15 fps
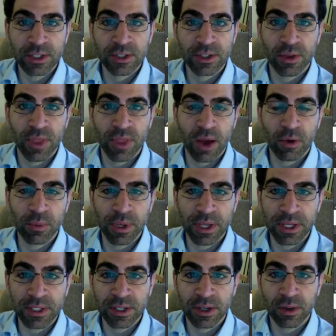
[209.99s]
So that will
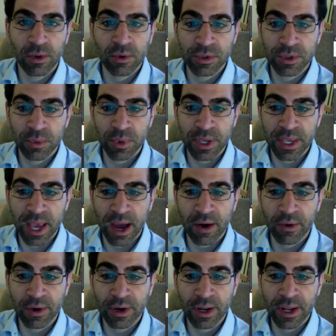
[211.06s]
be to close the week out.